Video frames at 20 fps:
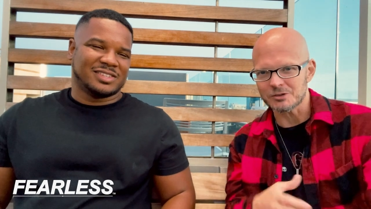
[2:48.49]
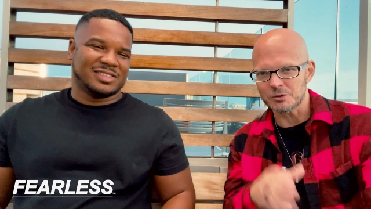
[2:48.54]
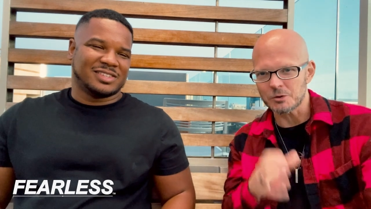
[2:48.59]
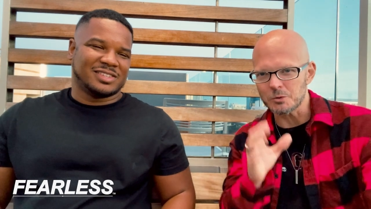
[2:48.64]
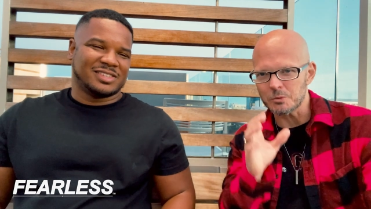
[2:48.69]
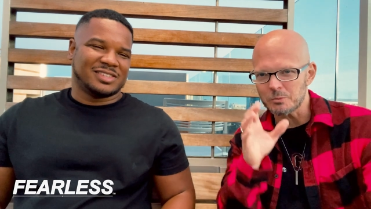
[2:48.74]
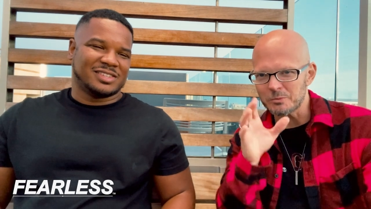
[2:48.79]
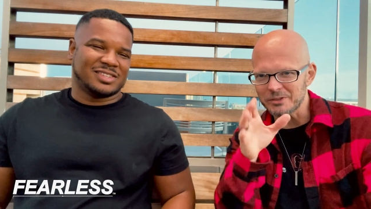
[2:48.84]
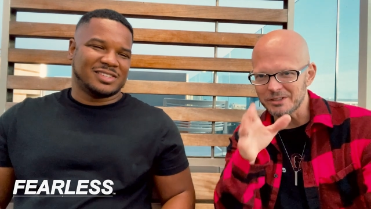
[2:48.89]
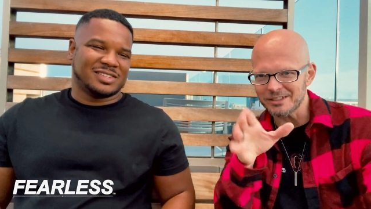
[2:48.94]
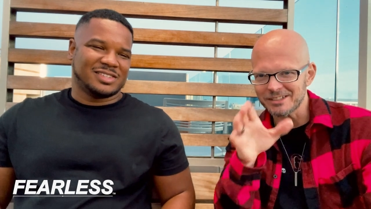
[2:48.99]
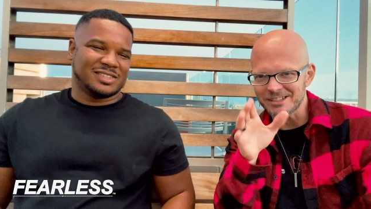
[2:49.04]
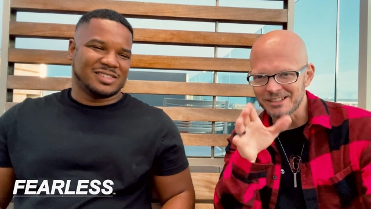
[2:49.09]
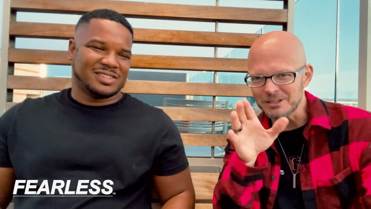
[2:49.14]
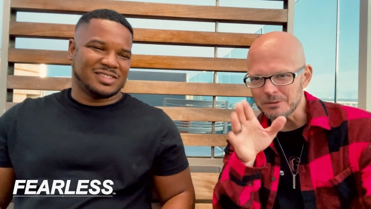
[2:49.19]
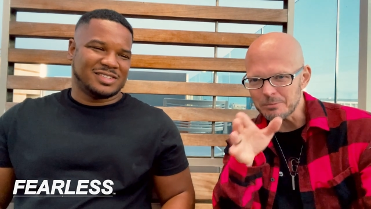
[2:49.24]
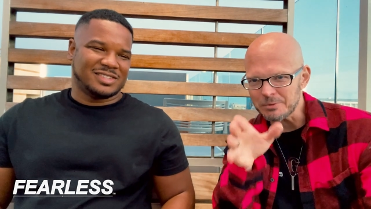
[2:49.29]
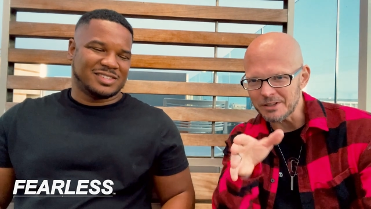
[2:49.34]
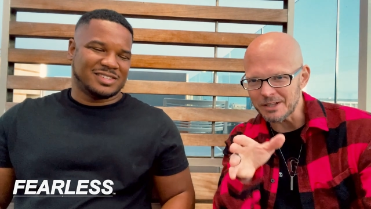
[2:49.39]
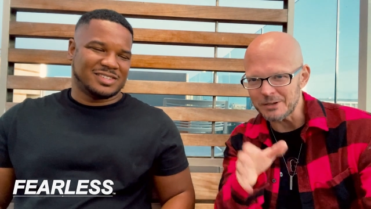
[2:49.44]
Speaker 1: Your ability
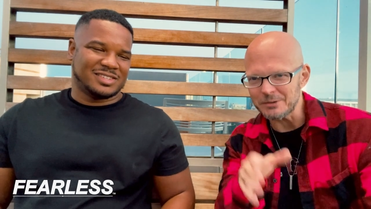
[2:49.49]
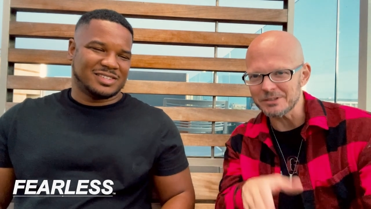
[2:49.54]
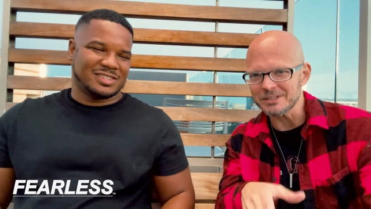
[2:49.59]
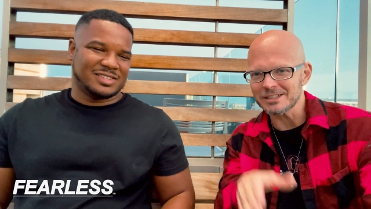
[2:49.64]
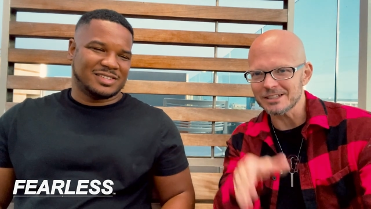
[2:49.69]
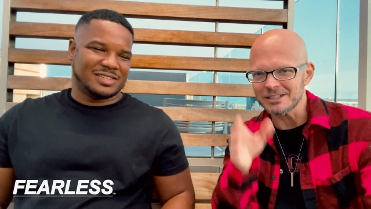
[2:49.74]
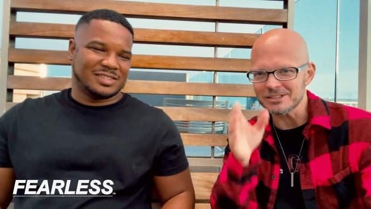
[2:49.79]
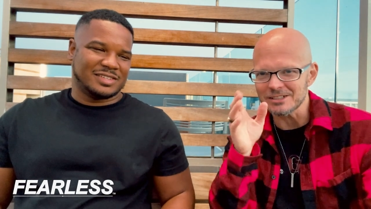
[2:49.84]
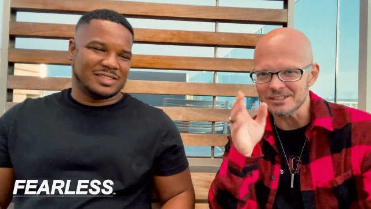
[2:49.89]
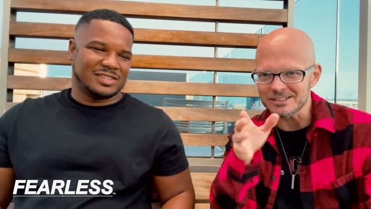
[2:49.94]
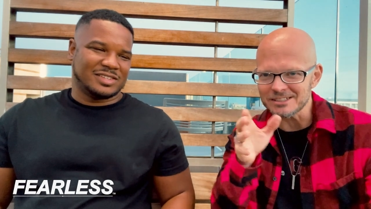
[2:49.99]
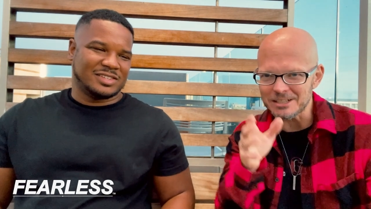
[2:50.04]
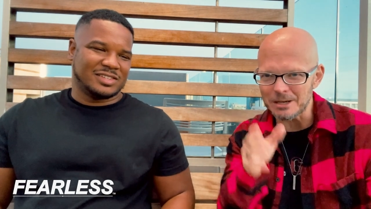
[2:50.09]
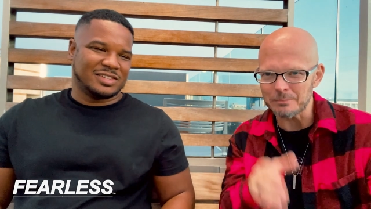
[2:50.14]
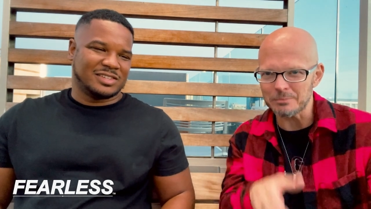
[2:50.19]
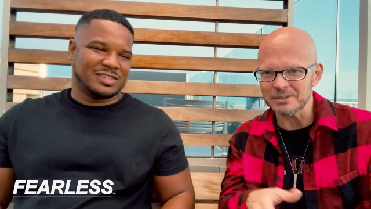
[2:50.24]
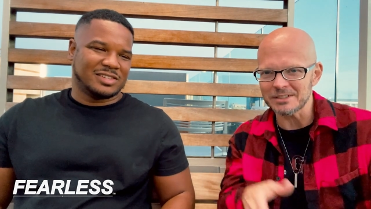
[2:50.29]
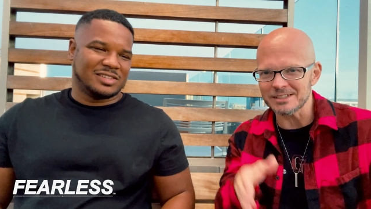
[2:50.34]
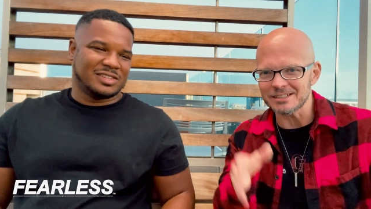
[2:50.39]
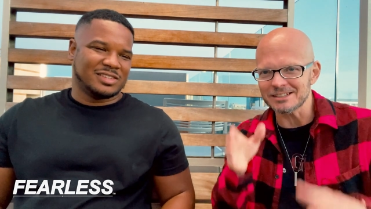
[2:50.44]
to play with tension,
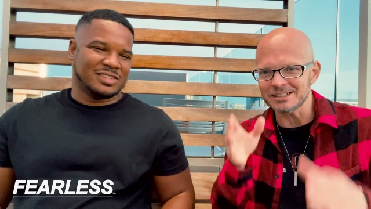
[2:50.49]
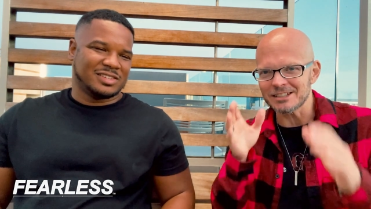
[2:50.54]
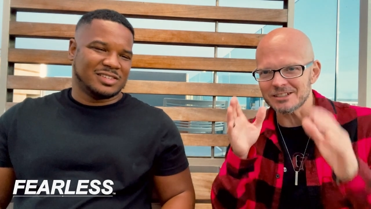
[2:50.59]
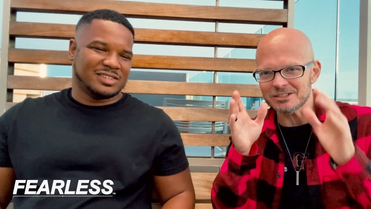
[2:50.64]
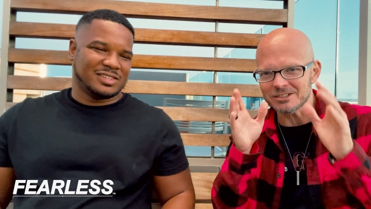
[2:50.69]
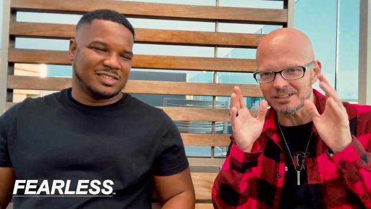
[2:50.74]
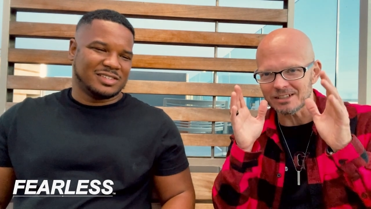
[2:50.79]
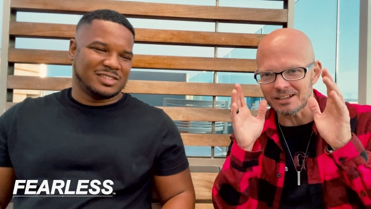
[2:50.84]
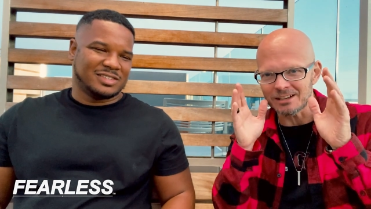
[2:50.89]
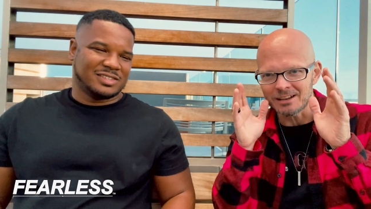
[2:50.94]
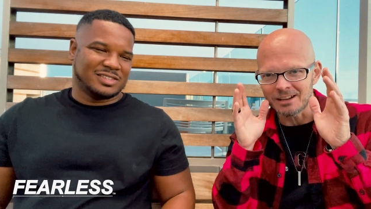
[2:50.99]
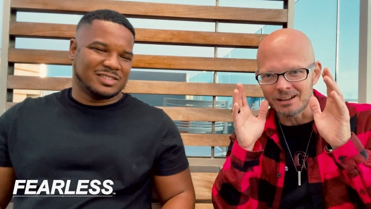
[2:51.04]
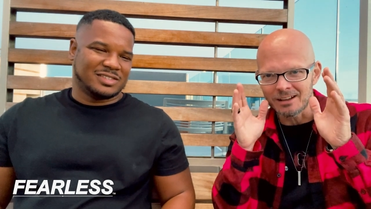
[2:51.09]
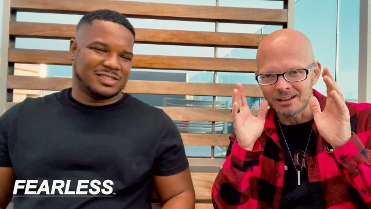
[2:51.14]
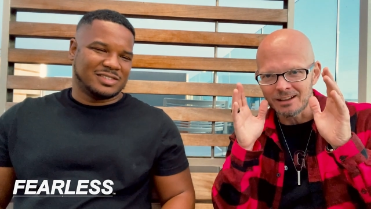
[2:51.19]
step into tension,